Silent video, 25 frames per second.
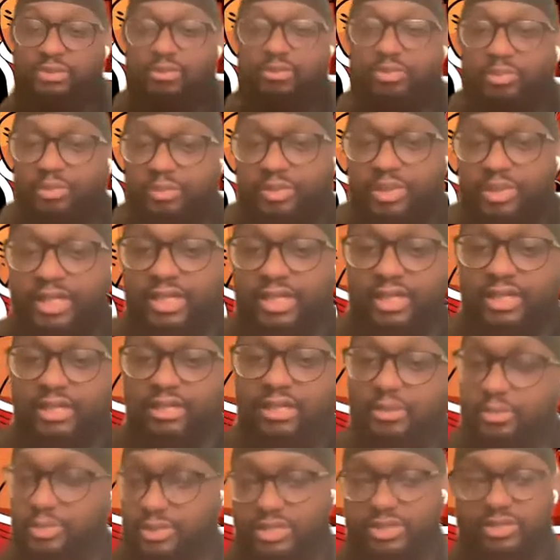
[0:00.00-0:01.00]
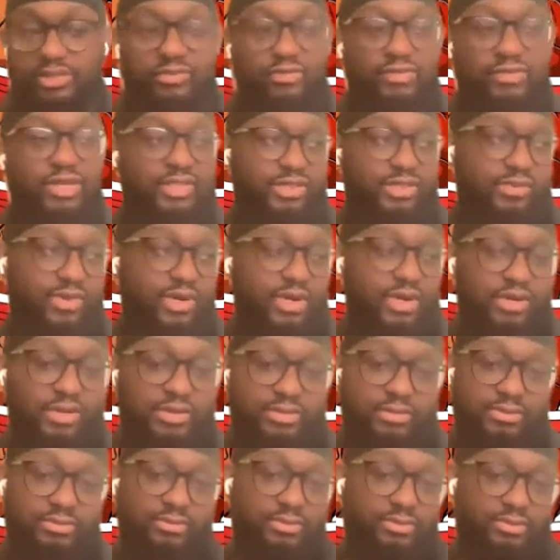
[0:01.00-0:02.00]
will be playing the Clippers in the first round.
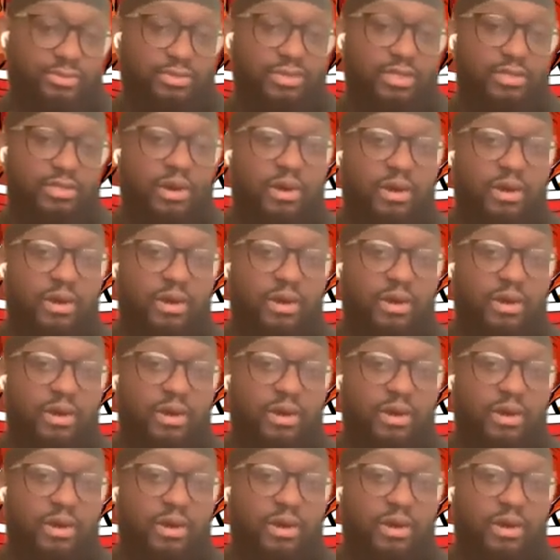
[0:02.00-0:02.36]
Am I